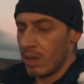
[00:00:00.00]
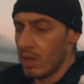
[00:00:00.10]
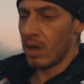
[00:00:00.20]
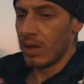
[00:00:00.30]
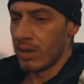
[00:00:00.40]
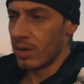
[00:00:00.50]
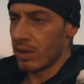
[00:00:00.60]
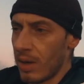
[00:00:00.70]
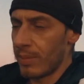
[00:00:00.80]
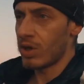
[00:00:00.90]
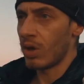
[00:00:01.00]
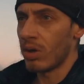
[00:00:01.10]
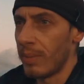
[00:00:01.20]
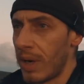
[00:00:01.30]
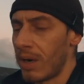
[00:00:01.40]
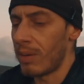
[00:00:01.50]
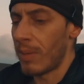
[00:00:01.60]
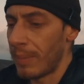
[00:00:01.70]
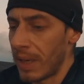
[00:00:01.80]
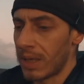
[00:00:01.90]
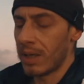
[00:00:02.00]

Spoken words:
and get my chocolate bar out my bag.